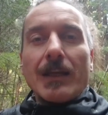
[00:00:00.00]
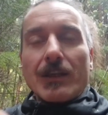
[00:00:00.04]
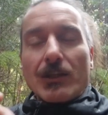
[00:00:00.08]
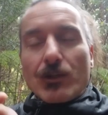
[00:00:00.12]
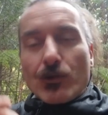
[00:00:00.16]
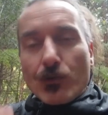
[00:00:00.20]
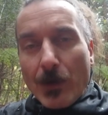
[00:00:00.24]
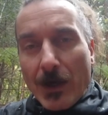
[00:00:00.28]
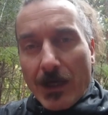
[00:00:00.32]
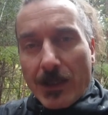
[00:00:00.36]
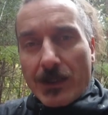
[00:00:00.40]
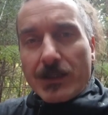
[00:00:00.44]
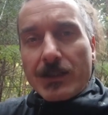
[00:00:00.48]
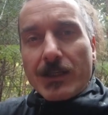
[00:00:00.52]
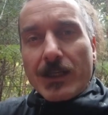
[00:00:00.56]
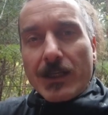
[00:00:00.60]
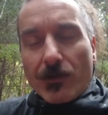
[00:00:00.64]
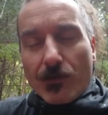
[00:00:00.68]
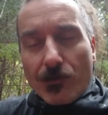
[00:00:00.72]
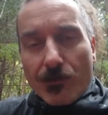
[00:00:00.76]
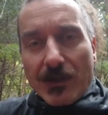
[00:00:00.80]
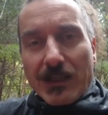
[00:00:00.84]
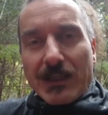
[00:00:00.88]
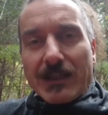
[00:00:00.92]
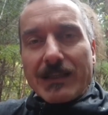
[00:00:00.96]

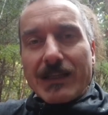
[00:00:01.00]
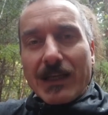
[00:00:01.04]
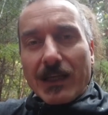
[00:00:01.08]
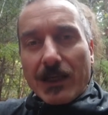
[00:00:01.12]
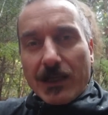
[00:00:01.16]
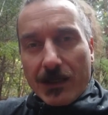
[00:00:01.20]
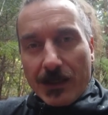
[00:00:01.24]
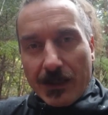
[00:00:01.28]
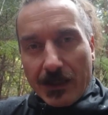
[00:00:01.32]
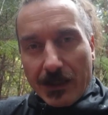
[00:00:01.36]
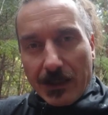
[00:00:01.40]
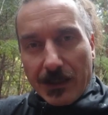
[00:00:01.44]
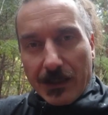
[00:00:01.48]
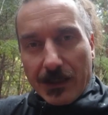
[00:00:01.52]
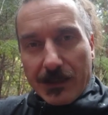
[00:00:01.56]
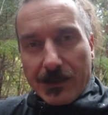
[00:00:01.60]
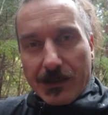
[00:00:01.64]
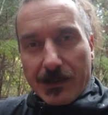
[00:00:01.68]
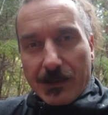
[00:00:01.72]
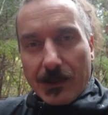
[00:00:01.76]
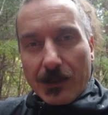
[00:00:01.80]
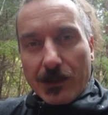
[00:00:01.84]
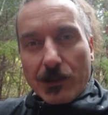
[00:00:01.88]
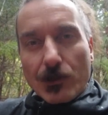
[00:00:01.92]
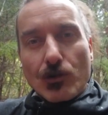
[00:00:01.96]
23
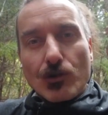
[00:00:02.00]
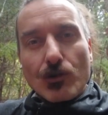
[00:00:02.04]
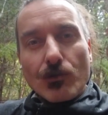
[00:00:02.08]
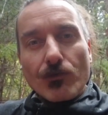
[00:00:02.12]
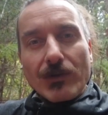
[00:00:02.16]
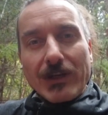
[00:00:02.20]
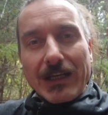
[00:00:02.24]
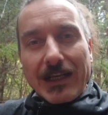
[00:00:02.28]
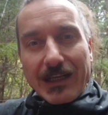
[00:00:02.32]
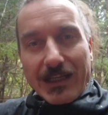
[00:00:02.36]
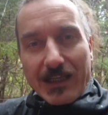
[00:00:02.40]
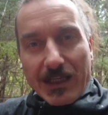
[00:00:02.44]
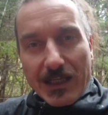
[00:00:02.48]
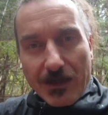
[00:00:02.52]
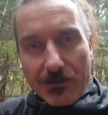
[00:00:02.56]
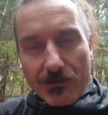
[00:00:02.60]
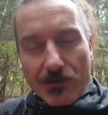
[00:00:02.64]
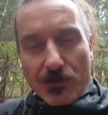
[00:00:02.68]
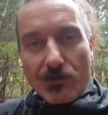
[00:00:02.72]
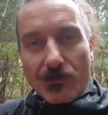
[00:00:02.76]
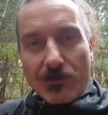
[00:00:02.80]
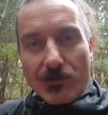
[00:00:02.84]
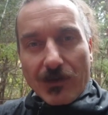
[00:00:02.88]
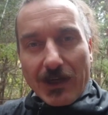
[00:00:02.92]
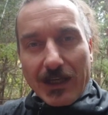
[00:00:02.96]
techniques to relieve
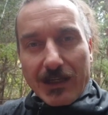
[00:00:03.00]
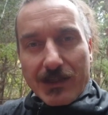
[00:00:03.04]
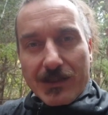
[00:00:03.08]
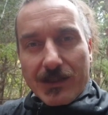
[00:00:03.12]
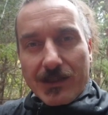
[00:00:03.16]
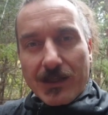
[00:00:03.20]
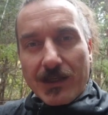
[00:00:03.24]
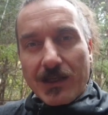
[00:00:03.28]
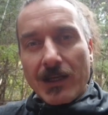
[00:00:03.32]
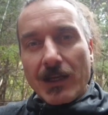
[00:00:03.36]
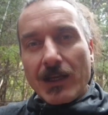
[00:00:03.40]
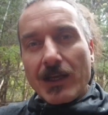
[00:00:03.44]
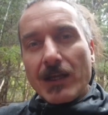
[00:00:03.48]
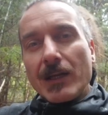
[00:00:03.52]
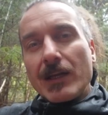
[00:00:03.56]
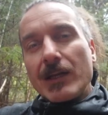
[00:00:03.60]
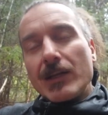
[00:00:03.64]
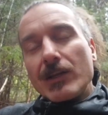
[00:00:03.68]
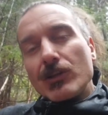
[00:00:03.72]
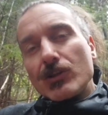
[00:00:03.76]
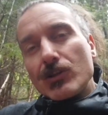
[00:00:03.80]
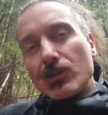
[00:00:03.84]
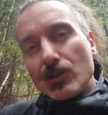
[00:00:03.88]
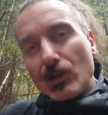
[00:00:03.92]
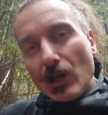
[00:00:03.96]
stress,
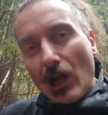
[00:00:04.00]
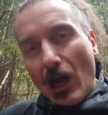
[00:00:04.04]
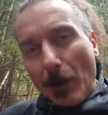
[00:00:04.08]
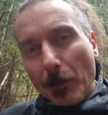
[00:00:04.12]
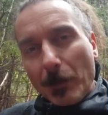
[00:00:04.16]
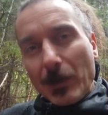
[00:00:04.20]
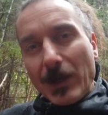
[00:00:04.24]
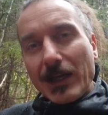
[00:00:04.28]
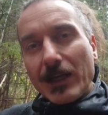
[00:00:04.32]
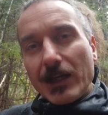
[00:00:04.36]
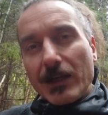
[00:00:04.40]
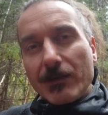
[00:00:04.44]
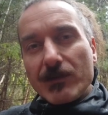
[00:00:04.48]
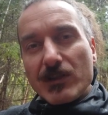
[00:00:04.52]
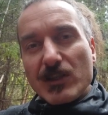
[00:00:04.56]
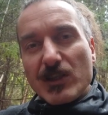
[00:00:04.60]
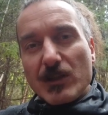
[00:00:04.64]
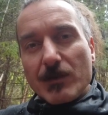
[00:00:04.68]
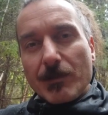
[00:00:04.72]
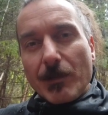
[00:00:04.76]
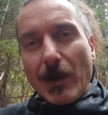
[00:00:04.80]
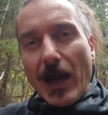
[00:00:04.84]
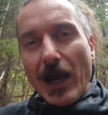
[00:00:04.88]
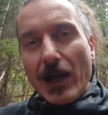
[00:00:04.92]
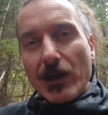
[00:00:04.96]
stop negative
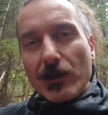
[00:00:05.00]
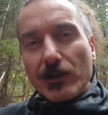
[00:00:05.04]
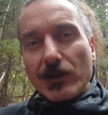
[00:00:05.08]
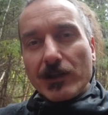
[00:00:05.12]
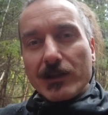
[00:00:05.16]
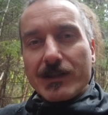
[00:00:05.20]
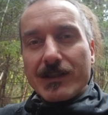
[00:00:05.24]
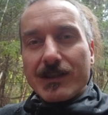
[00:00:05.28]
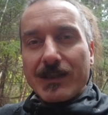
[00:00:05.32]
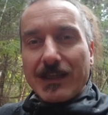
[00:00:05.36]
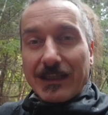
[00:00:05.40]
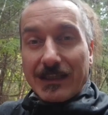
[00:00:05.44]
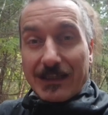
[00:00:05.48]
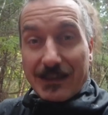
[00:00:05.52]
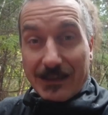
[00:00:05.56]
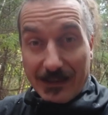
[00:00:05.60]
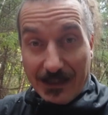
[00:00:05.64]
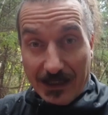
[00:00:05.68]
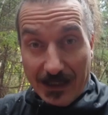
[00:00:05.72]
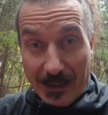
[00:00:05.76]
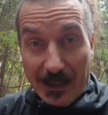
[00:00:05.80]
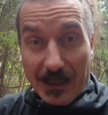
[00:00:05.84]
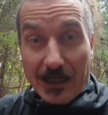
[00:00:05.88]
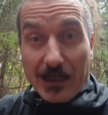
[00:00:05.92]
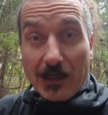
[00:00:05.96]
spirals,
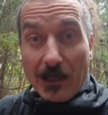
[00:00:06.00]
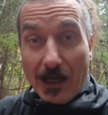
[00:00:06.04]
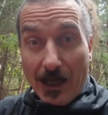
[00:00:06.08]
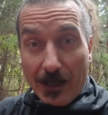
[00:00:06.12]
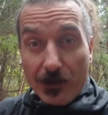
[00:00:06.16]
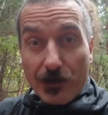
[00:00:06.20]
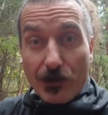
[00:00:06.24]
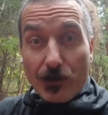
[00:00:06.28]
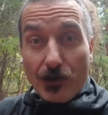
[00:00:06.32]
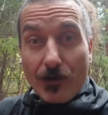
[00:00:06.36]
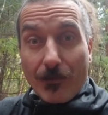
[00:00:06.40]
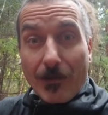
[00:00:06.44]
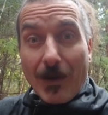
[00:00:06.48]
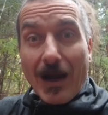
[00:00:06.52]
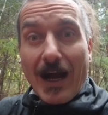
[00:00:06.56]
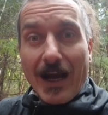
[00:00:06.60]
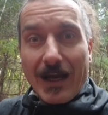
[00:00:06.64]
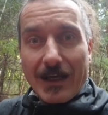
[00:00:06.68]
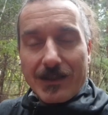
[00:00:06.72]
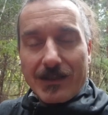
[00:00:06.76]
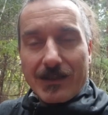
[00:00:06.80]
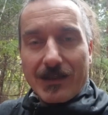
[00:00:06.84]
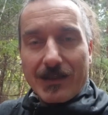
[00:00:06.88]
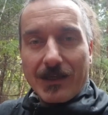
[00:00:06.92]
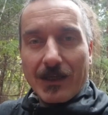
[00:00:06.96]
declutter your
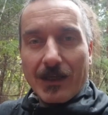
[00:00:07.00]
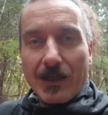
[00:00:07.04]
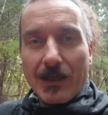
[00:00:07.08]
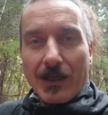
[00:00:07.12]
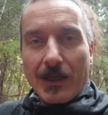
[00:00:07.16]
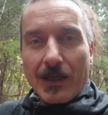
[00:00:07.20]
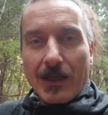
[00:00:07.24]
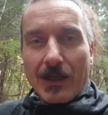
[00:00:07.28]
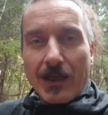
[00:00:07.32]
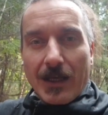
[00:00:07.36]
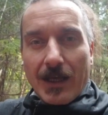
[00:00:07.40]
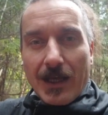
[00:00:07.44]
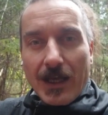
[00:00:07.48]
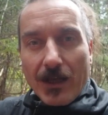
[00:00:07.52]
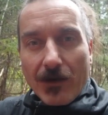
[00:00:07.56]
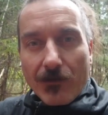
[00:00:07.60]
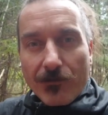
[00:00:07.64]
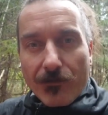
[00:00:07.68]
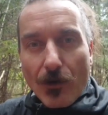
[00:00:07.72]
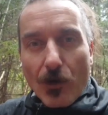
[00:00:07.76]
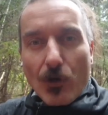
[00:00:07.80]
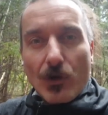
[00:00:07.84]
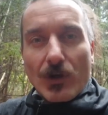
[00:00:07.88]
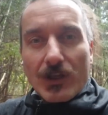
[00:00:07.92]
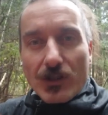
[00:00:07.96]
mind, and
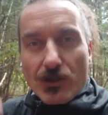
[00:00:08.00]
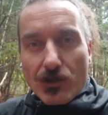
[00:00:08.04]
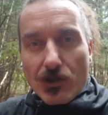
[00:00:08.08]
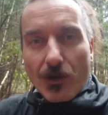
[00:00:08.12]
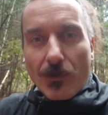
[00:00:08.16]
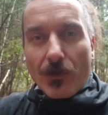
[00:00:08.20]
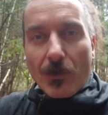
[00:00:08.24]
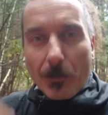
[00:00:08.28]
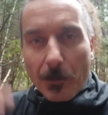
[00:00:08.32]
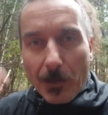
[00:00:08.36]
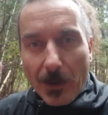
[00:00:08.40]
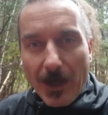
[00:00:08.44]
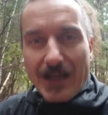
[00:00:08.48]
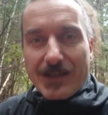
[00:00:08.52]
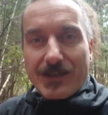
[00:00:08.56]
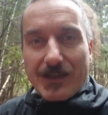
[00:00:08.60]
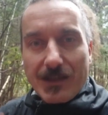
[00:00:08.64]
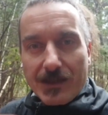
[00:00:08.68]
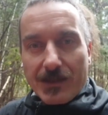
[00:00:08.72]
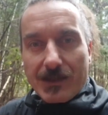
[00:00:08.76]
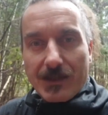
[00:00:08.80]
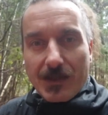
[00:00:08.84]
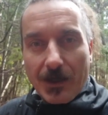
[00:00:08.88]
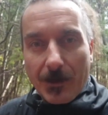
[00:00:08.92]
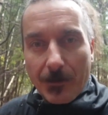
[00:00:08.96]
focus on the
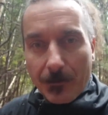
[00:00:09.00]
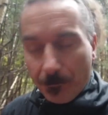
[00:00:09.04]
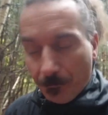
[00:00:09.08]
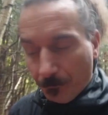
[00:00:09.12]
present